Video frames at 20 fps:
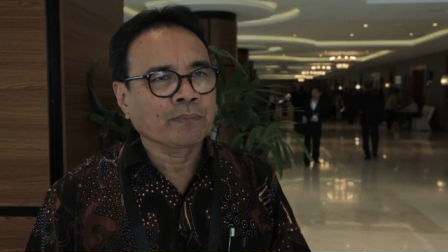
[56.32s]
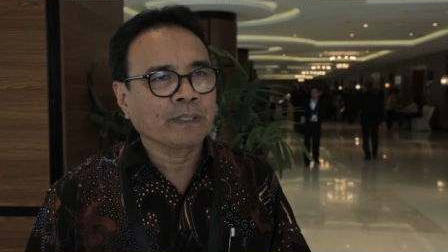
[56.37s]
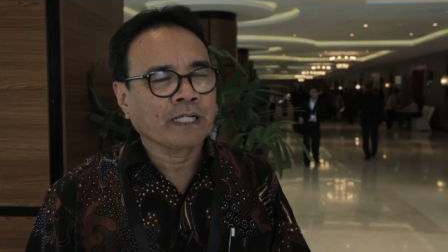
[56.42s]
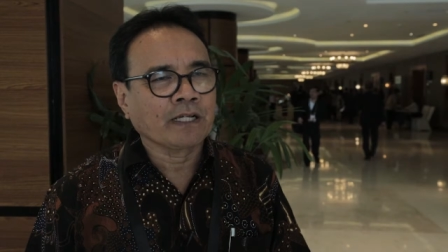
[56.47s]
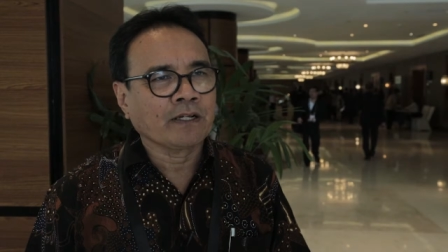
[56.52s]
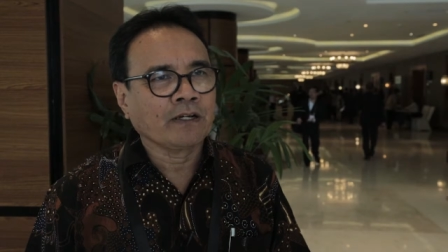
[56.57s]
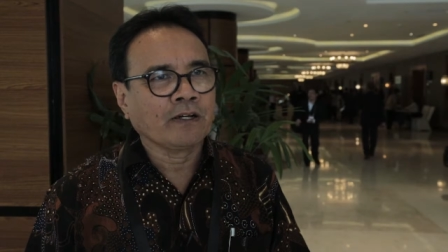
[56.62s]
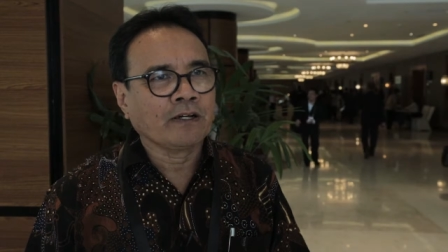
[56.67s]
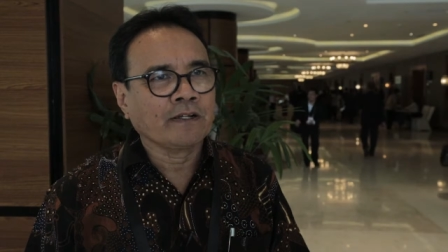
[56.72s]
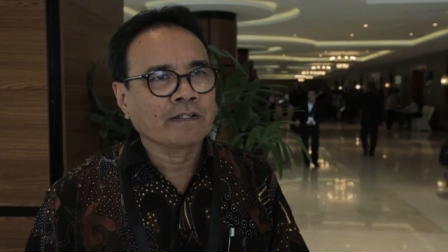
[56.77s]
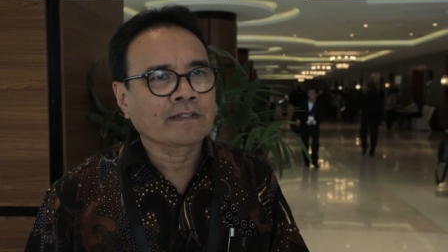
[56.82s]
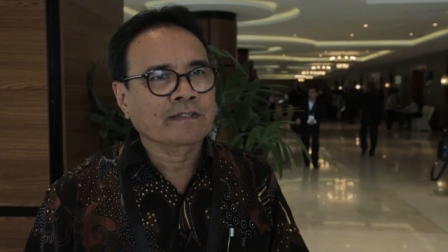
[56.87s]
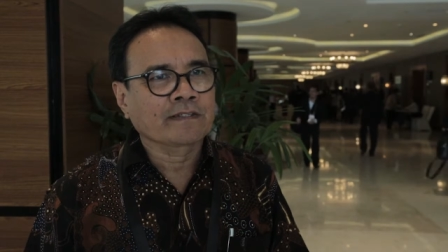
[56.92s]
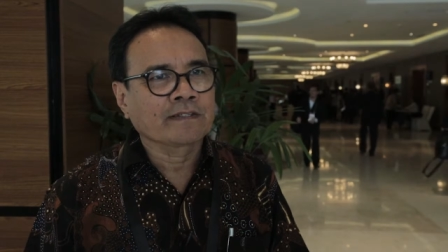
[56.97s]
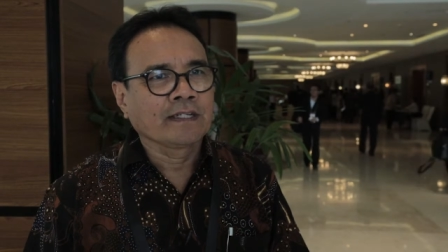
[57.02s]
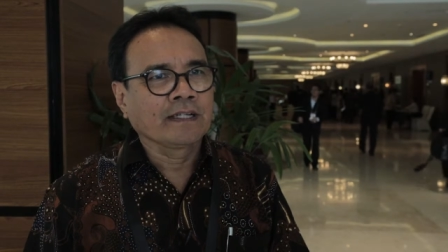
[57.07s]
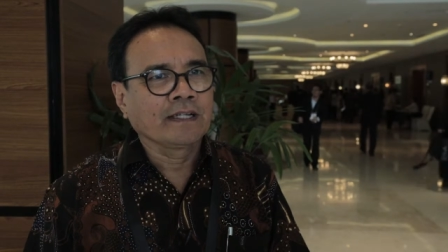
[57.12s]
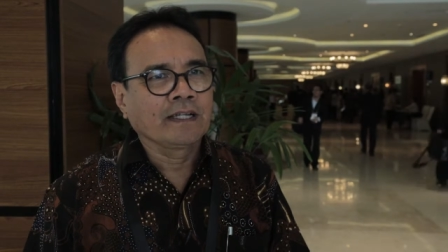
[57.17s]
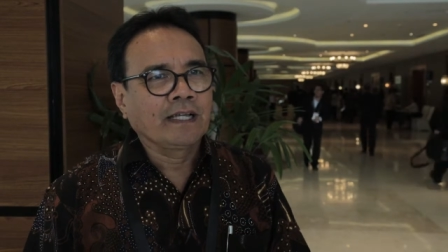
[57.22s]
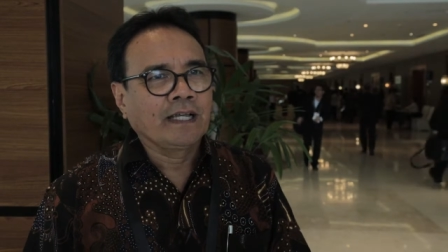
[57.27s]
because
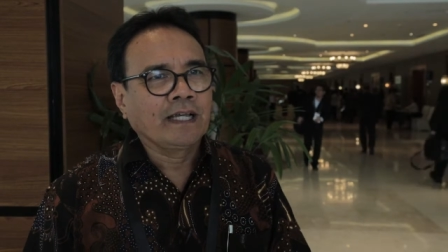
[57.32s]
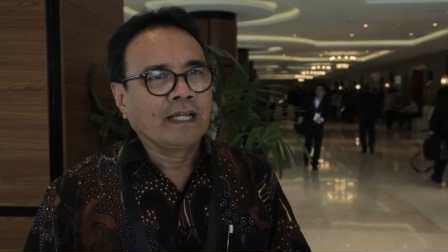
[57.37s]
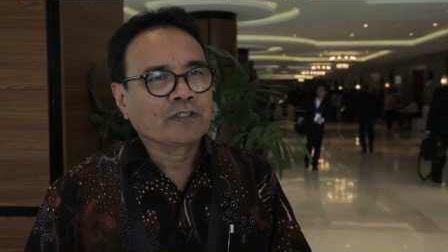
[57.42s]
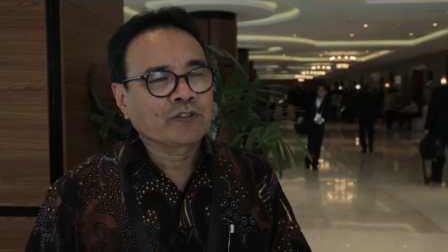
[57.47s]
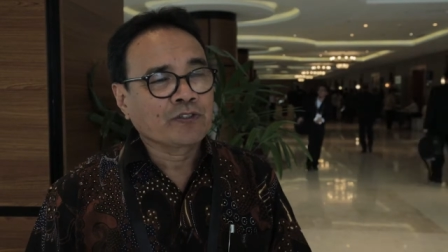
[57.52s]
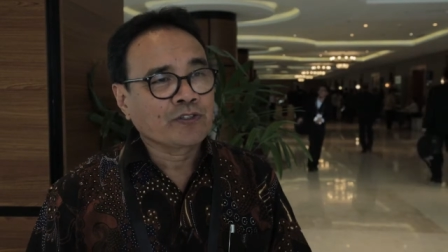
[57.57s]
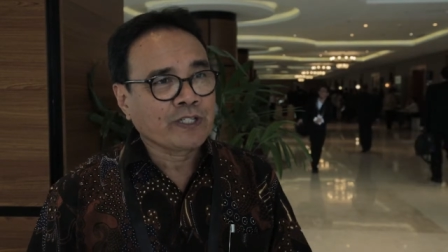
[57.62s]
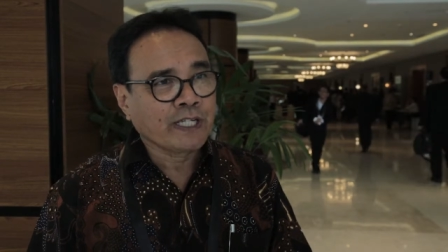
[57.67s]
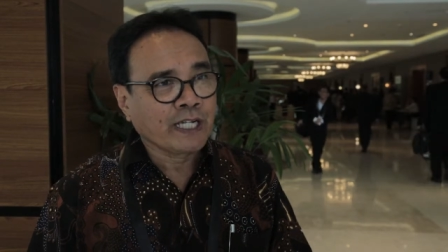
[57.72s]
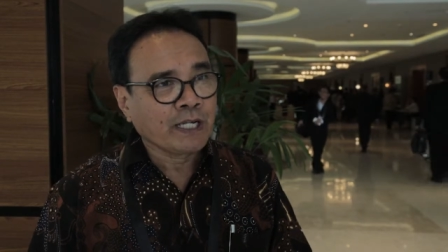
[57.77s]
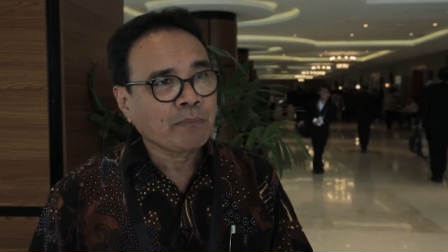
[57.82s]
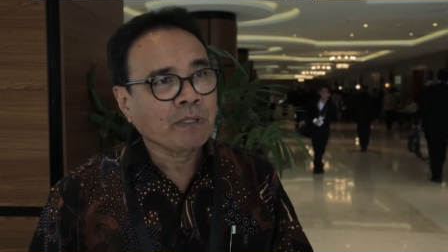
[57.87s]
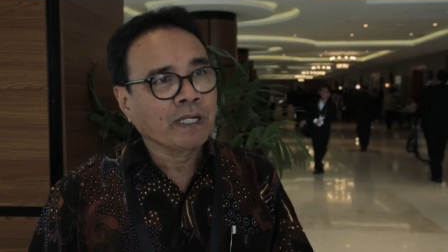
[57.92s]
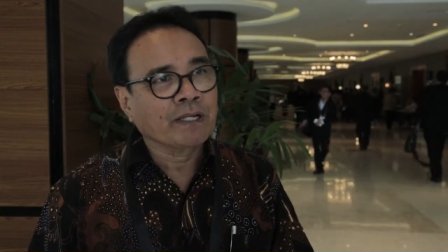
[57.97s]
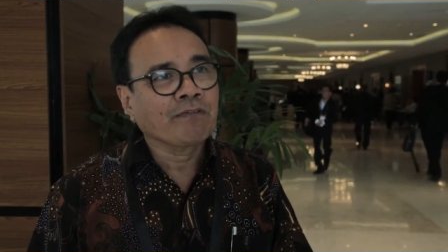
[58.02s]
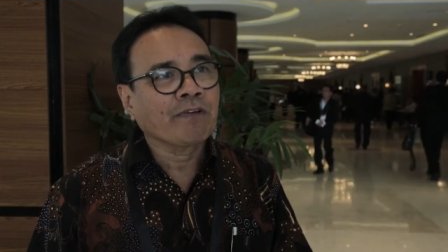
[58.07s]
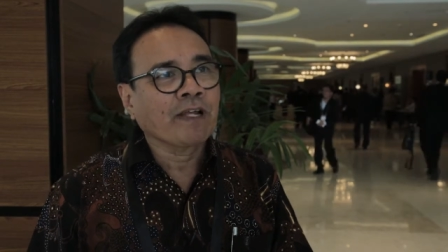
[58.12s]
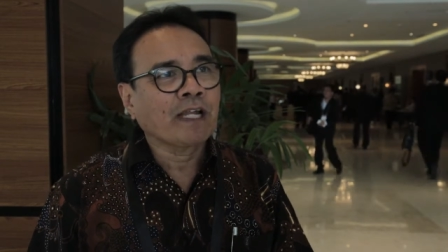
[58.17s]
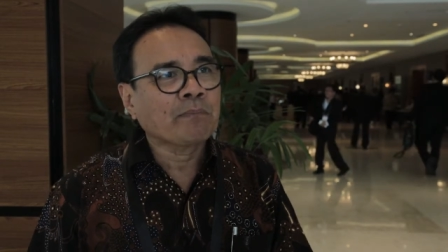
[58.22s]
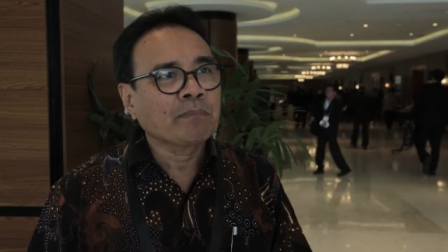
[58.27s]
sustainable
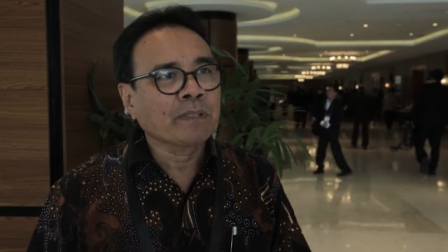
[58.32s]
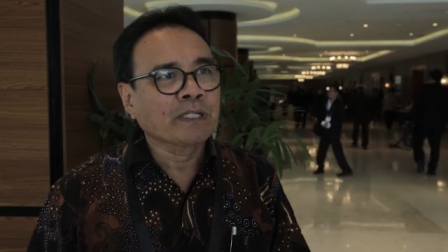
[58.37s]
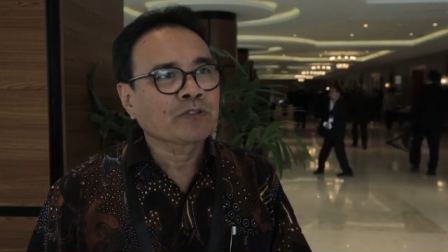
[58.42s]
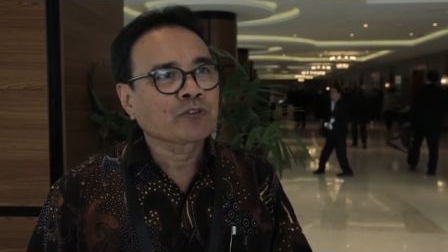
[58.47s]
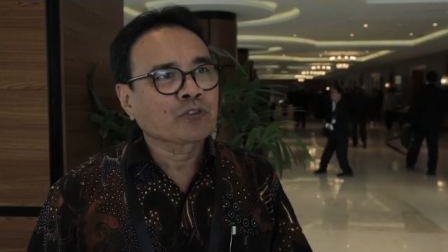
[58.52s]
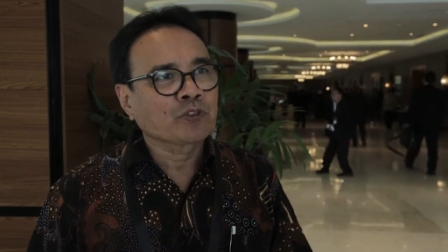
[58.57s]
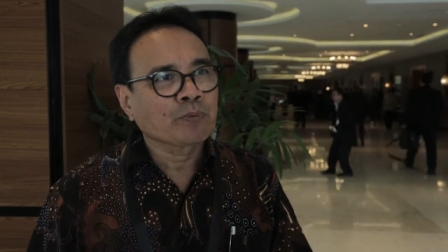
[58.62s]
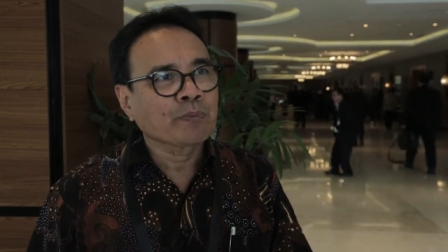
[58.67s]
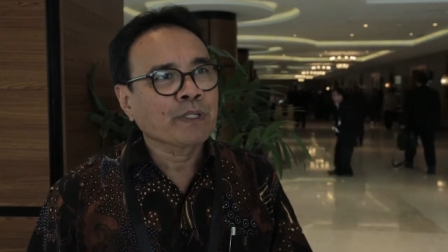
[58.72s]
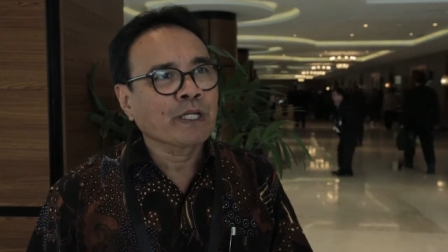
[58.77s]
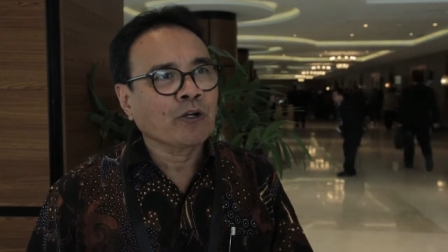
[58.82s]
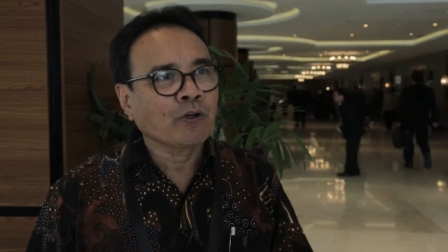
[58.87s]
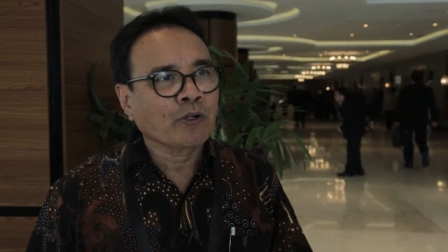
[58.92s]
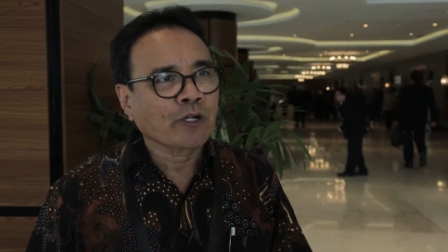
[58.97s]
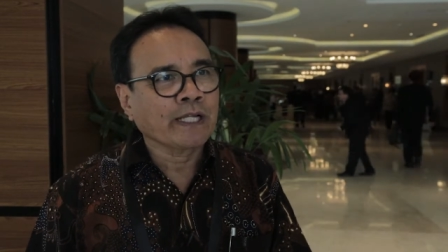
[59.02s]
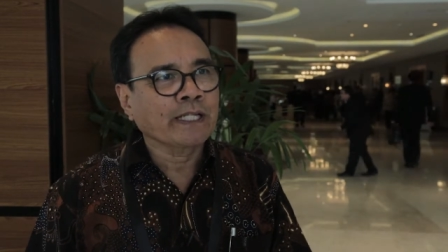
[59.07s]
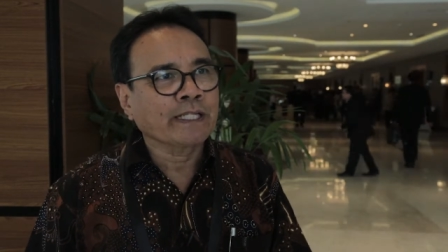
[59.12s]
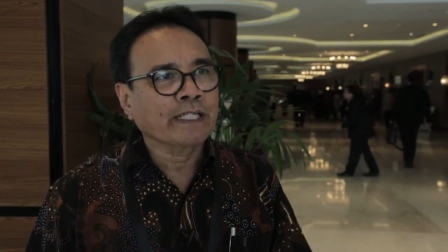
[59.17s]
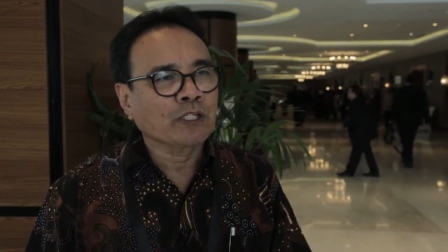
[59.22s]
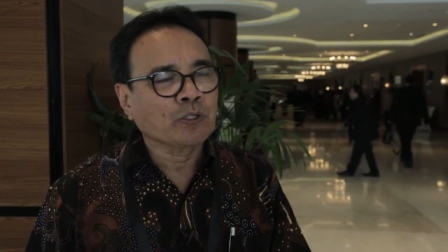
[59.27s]
development should be
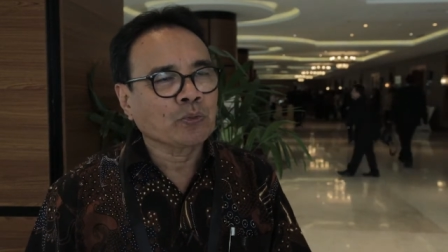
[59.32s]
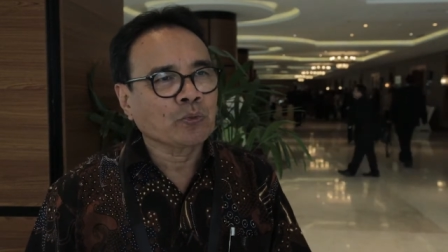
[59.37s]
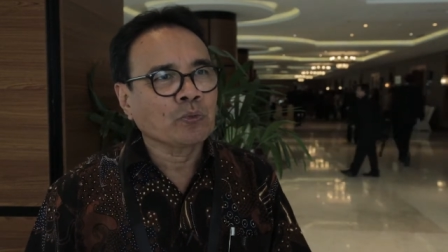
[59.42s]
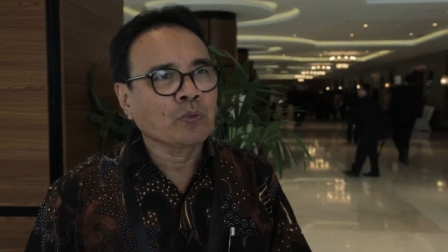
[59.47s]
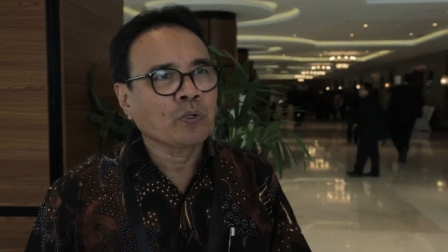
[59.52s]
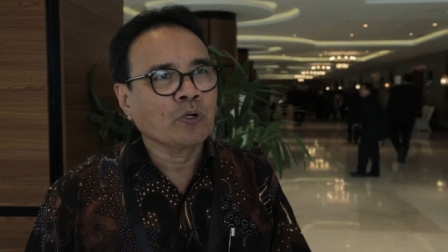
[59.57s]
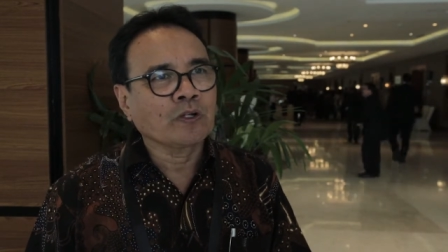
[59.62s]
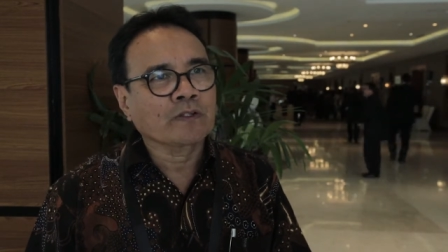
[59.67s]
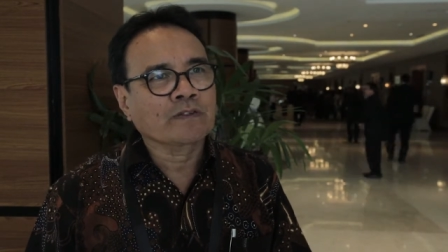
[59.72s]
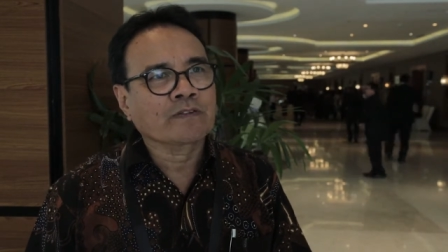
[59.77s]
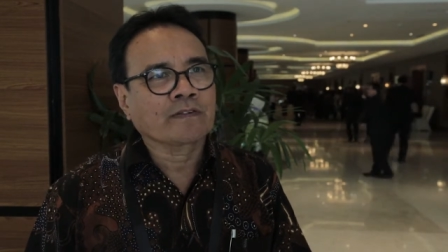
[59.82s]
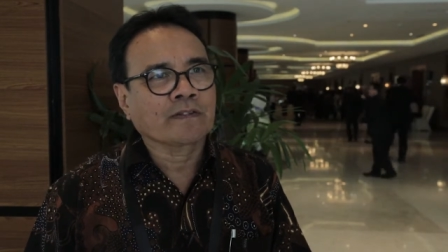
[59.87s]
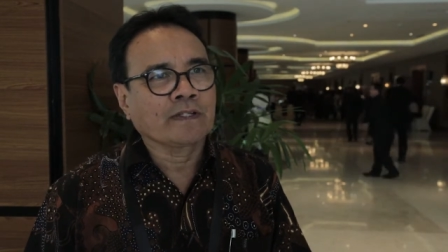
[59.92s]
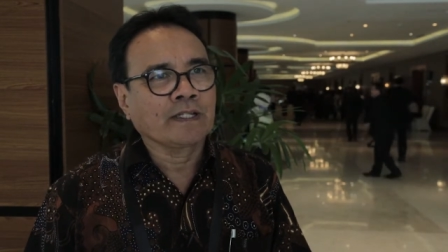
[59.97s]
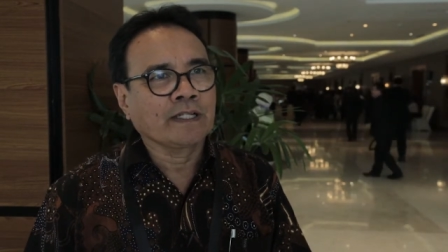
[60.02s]
oriented towards